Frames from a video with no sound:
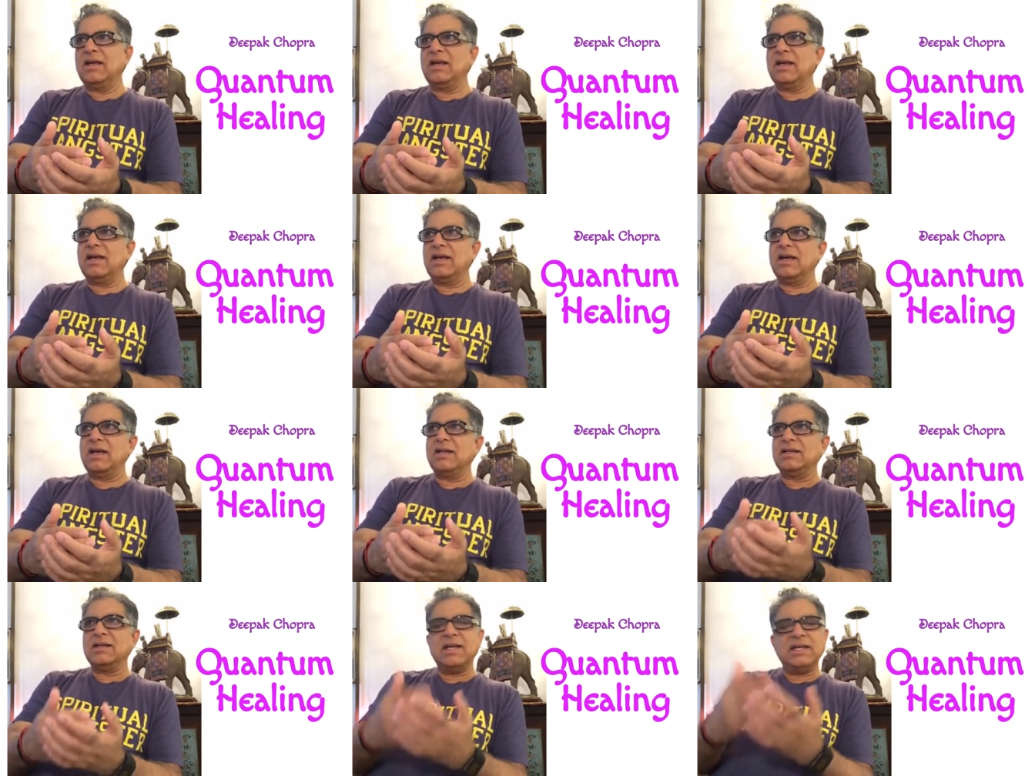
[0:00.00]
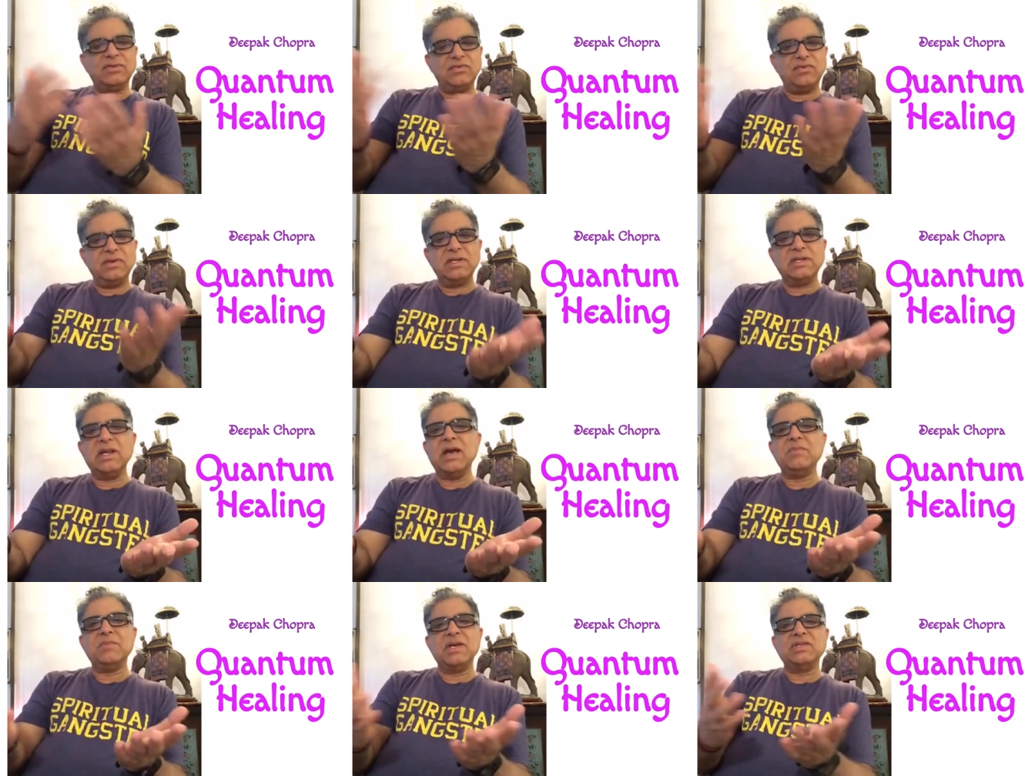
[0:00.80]
and a three
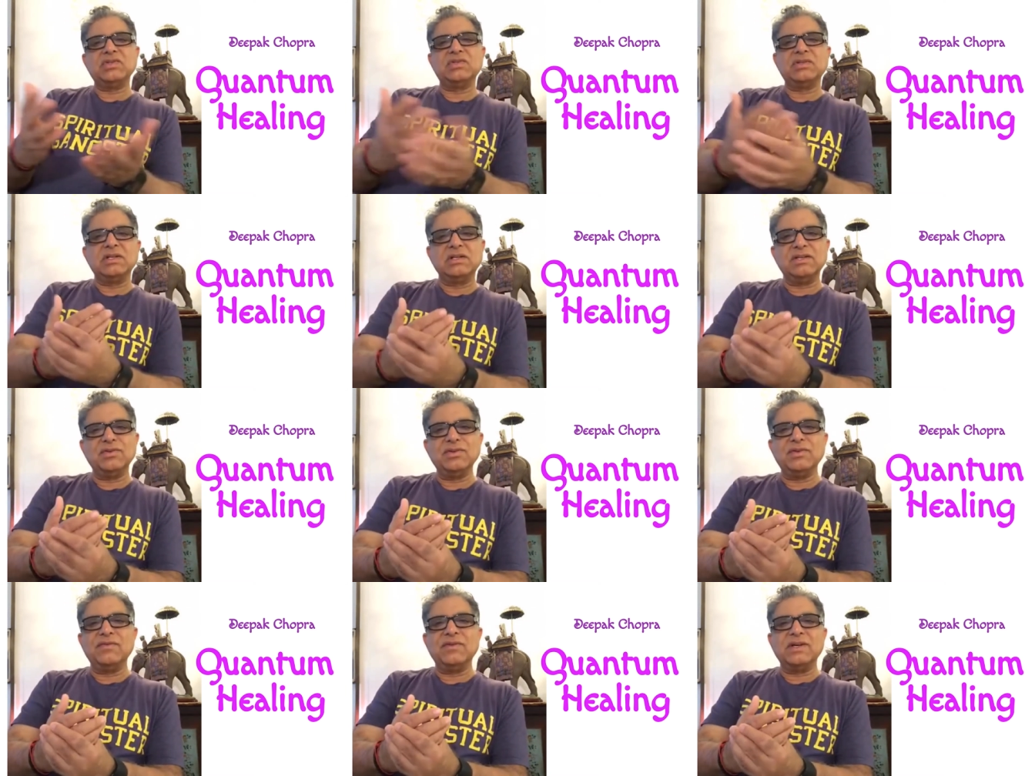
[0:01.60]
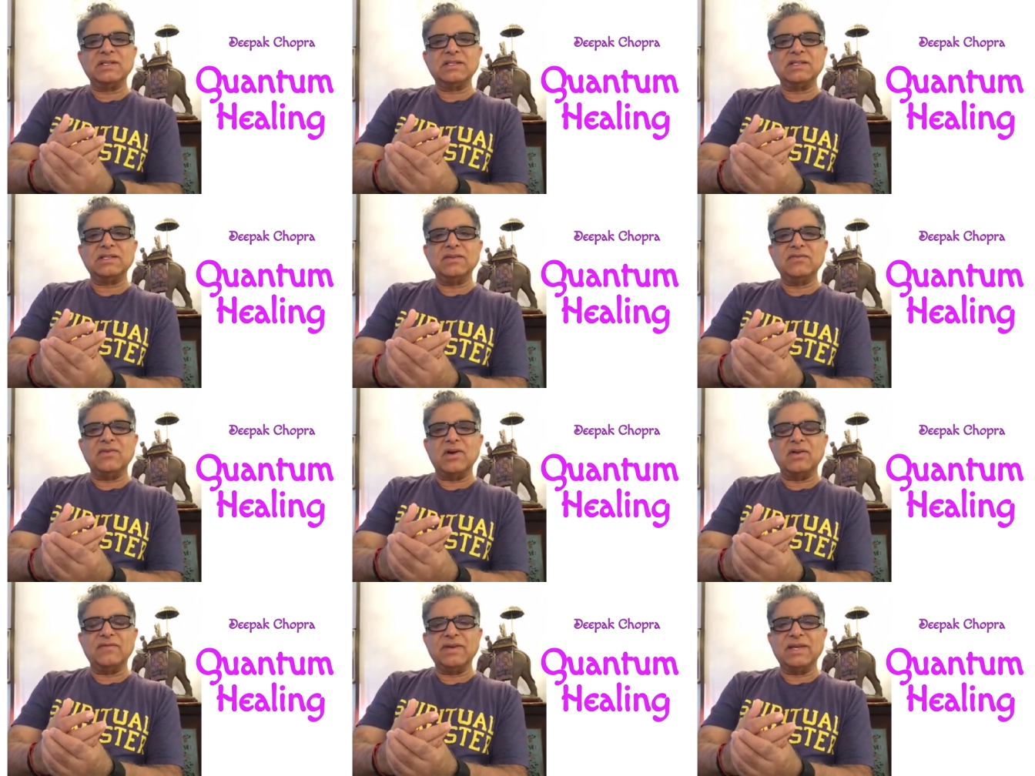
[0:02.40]
dimensional universe
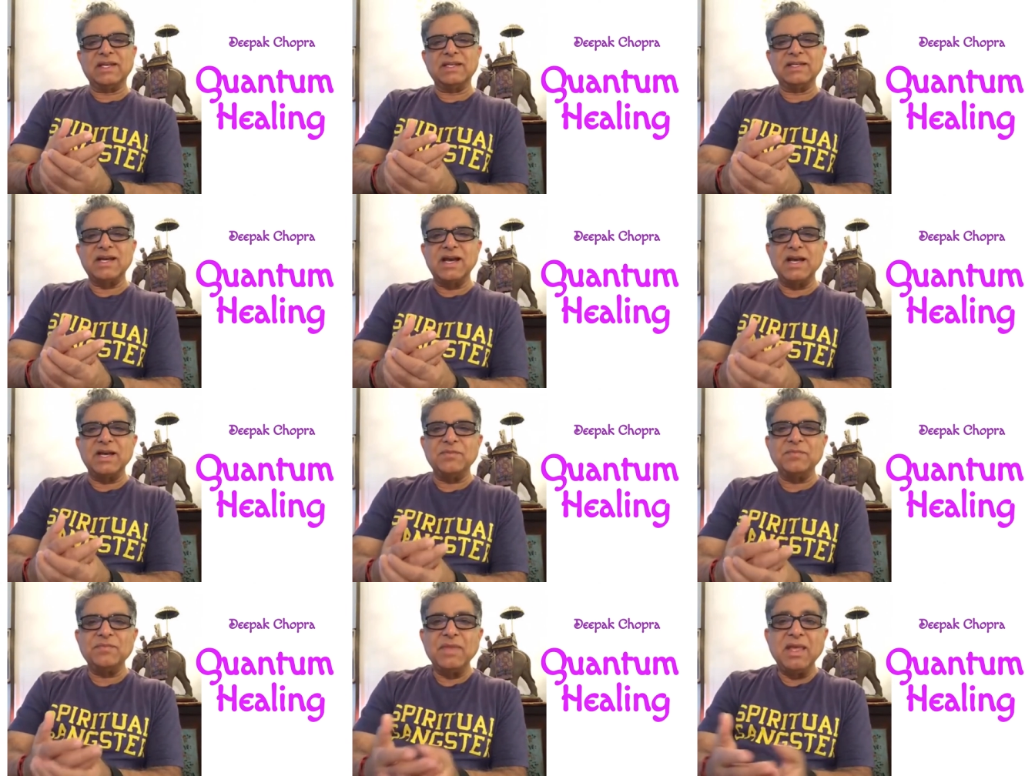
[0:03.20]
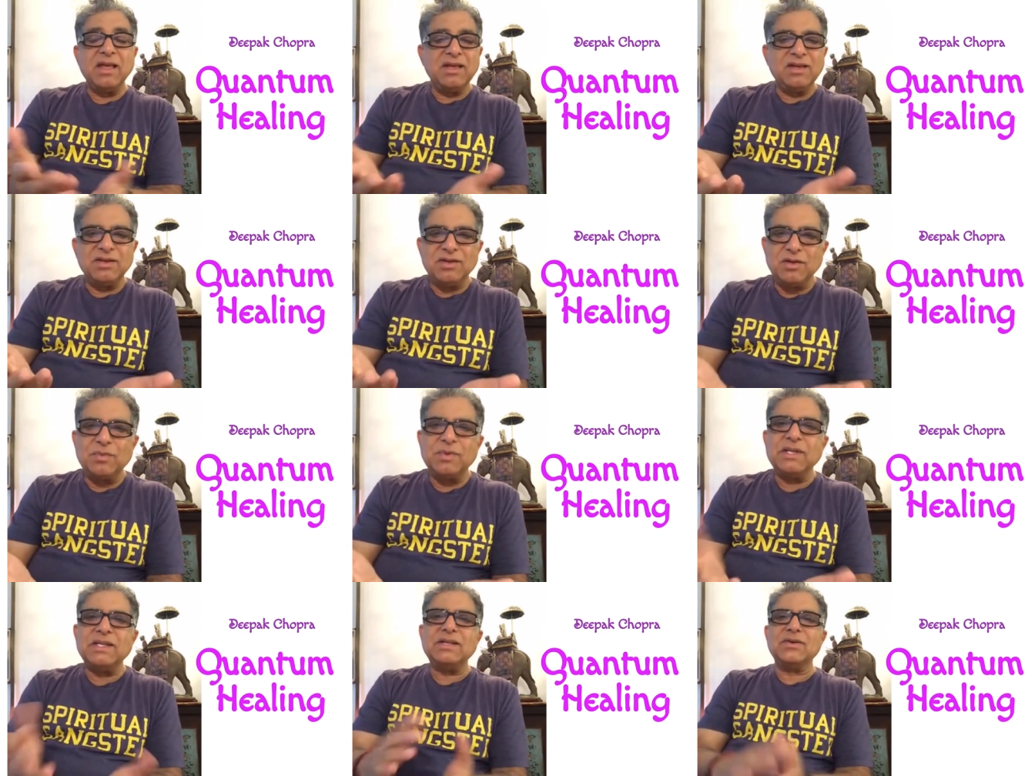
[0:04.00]
evolving in time.
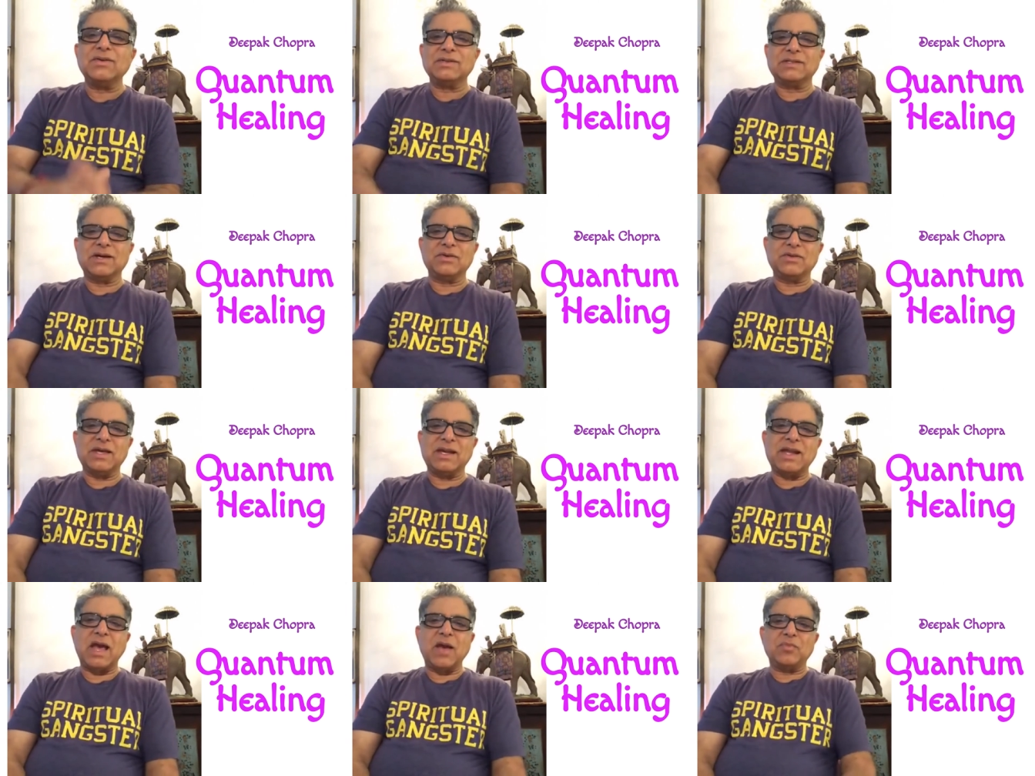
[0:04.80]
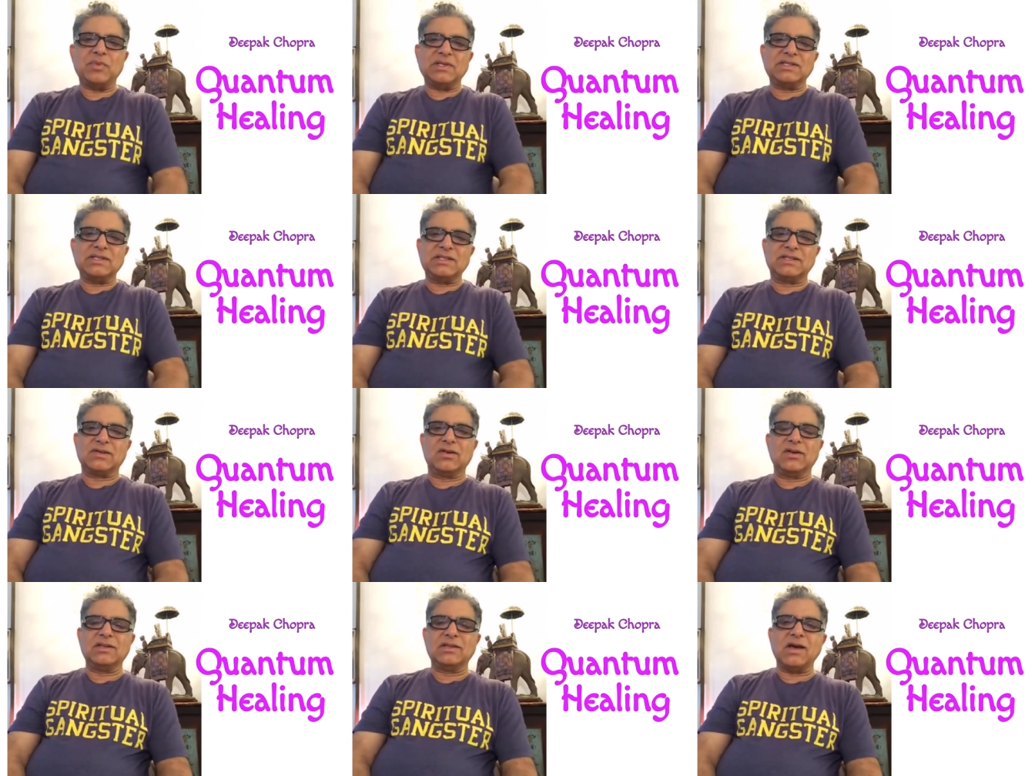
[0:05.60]
Nobody knows how that happens. It's
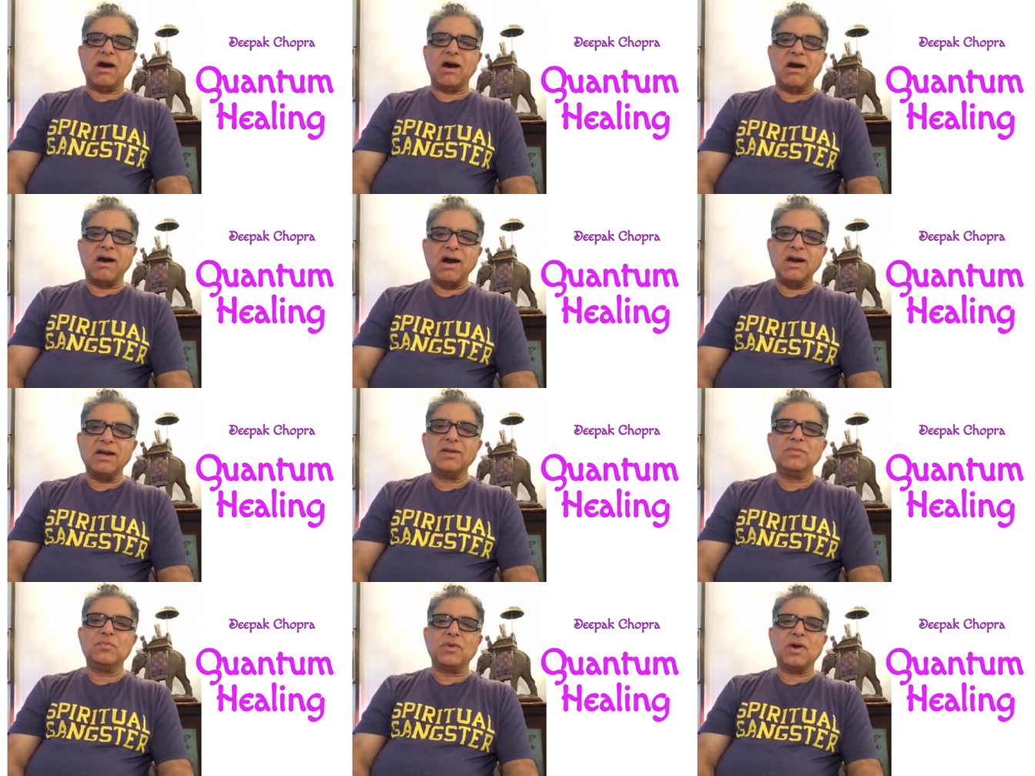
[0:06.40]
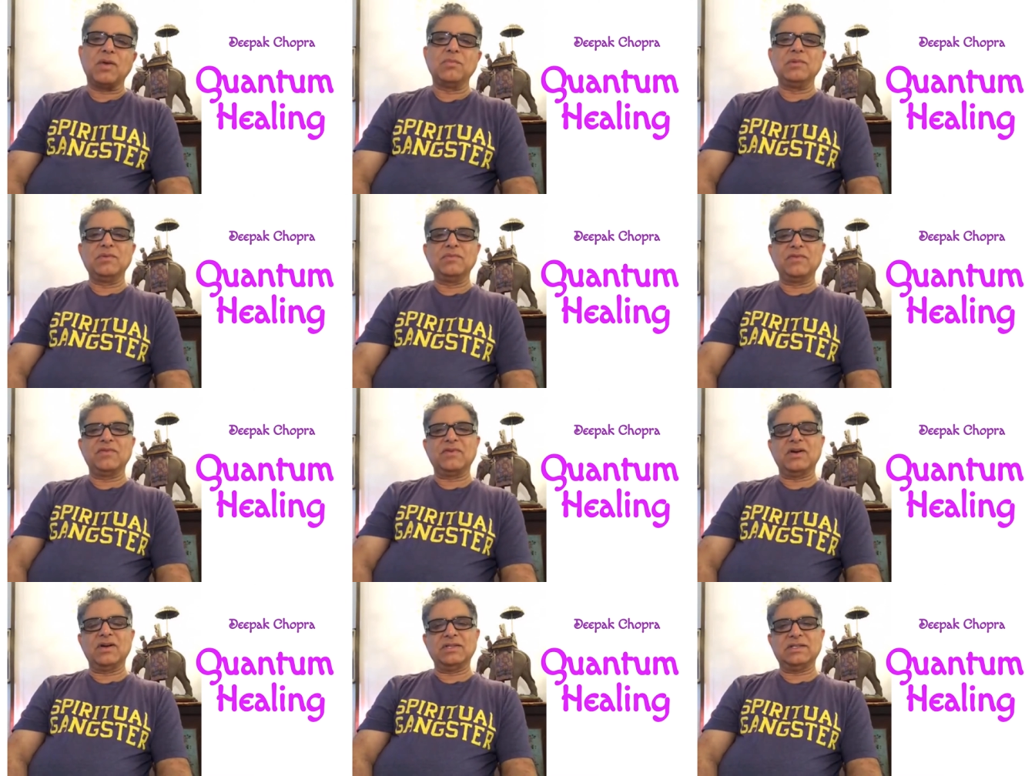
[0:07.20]
called the hard problem of
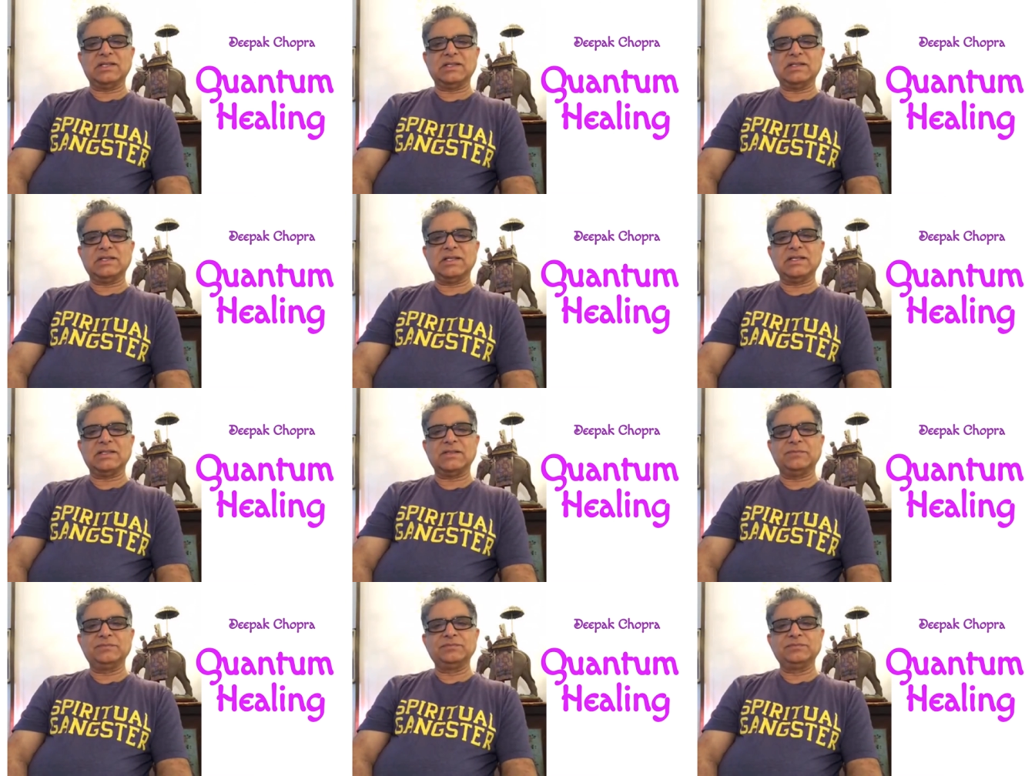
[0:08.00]
consciousness.